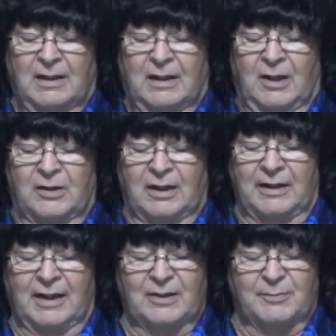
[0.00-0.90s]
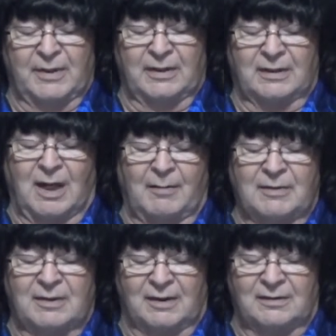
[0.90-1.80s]
Haircutting has been common
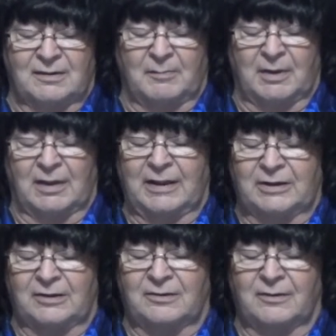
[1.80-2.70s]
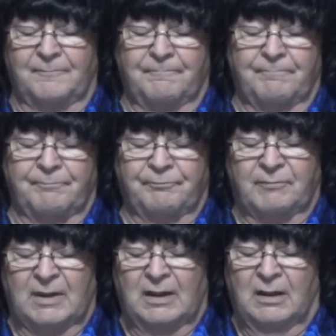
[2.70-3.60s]
since the Middle Ages.
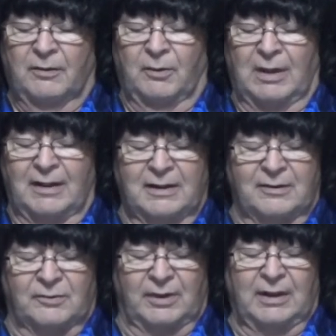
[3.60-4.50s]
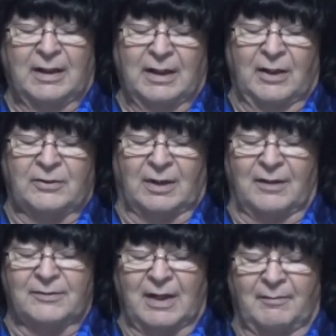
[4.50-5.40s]
Throughout history,
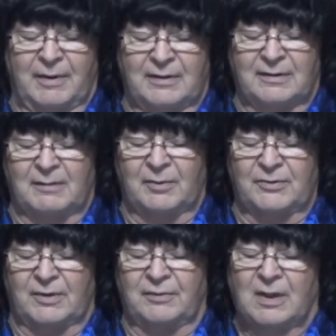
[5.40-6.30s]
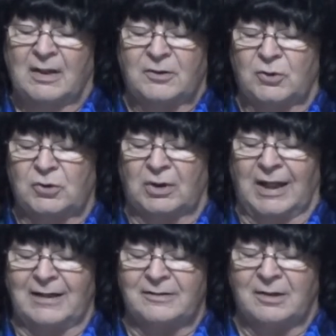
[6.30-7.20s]
hairstyles have been symbols of social
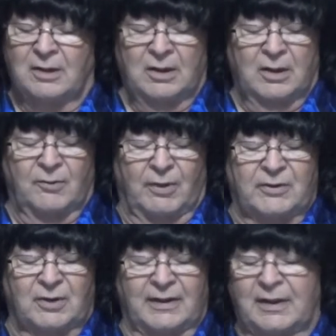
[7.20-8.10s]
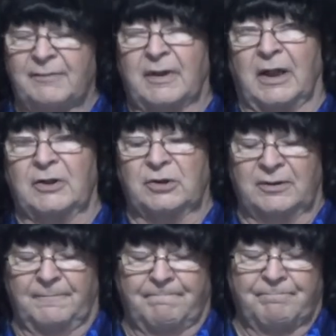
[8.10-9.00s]
class, racial identification,
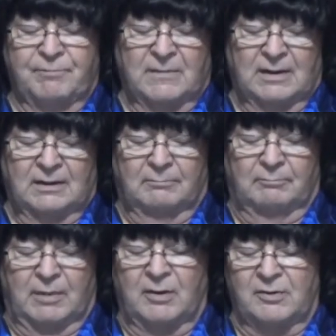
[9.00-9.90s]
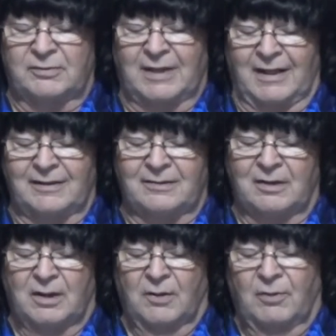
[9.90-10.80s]
marital status,
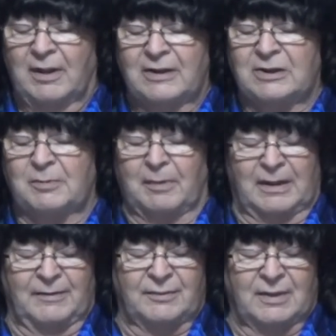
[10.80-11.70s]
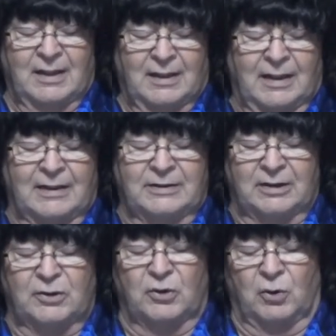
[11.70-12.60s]
religious beliefs, and
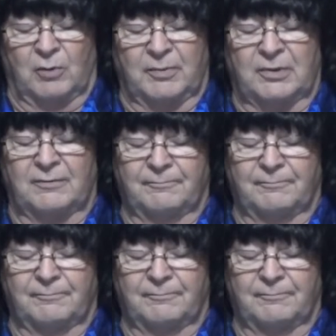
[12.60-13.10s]
gender norms.